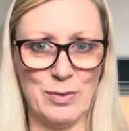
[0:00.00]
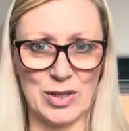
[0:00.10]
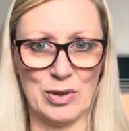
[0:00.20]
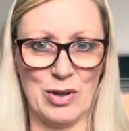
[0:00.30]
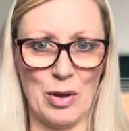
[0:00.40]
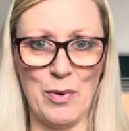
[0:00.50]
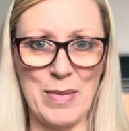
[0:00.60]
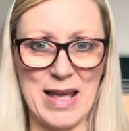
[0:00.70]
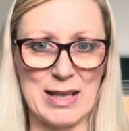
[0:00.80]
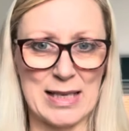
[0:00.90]
What's going on with
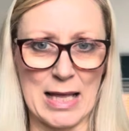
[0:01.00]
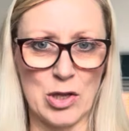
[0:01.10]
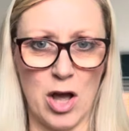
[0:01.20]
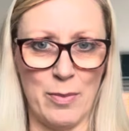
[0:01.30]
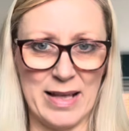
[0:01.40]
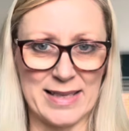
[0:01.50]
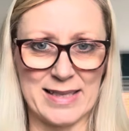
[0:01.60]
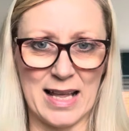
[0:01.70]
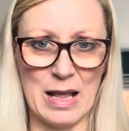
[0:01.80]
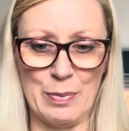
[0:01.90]
me? It's like normally a
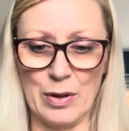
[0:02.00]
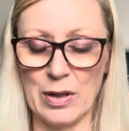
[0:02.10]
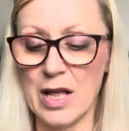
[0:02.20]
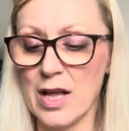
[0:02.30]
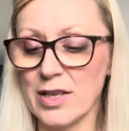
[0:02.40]
staple.